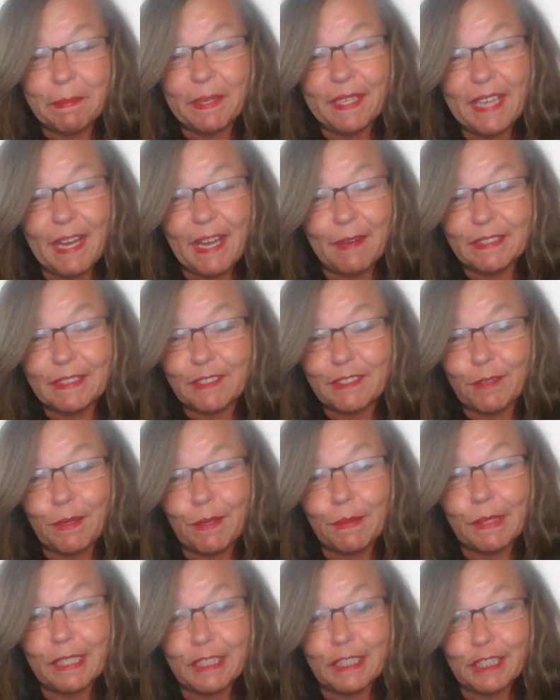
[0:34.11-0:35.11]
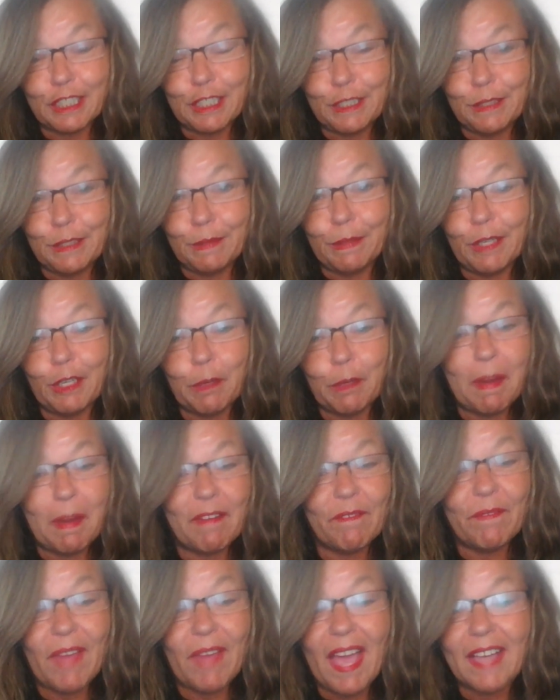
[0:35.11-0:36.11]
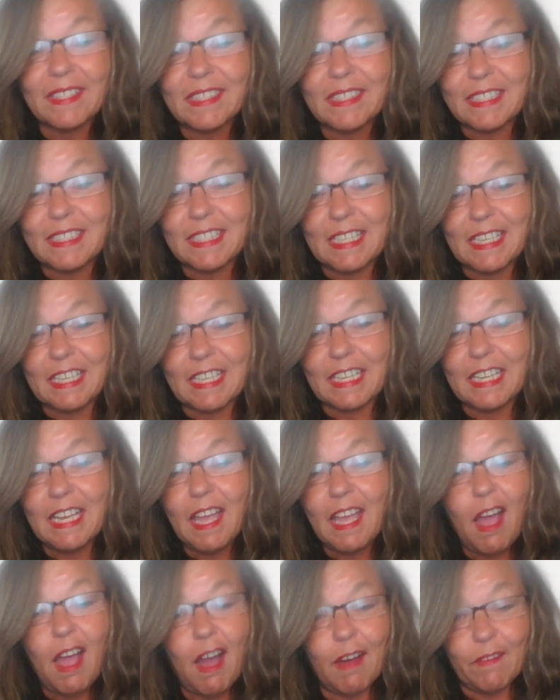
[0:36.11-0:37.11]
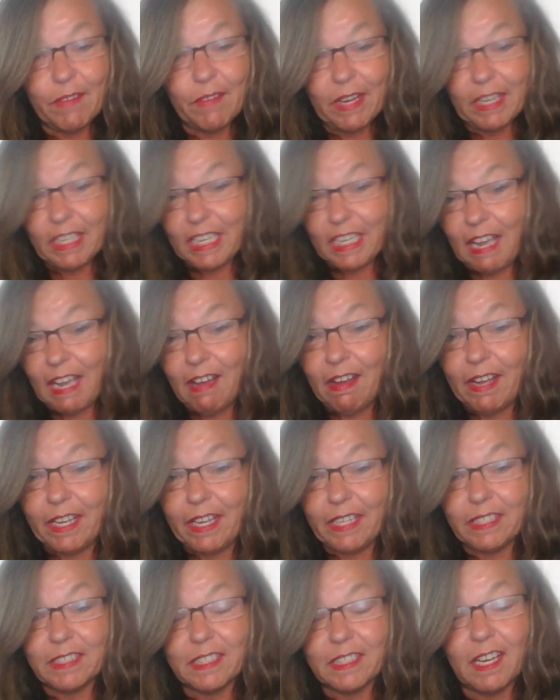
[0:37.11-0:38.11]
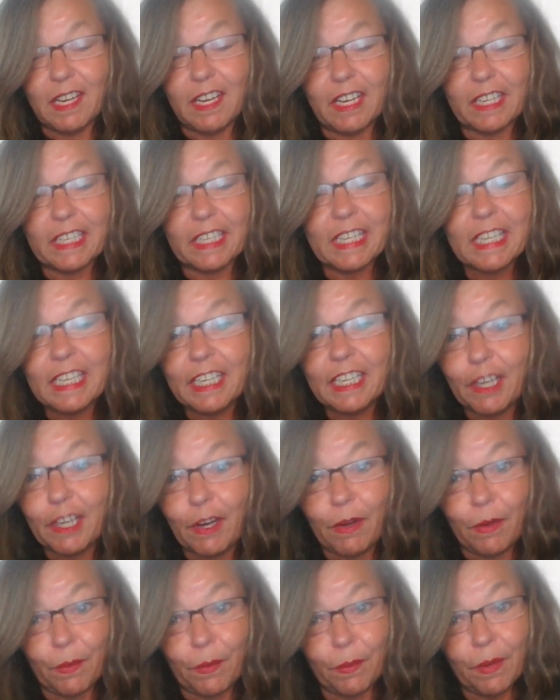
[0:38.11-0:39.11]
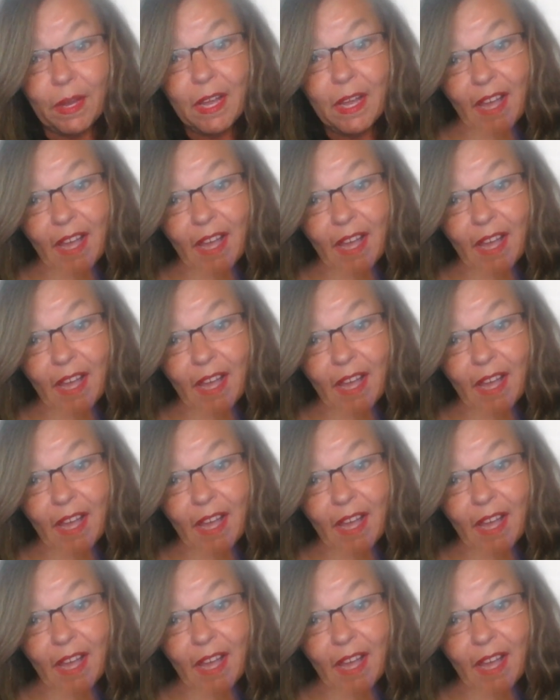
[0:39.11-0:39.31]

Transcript: but now it's grown into intermittent fasting of any kind, keto,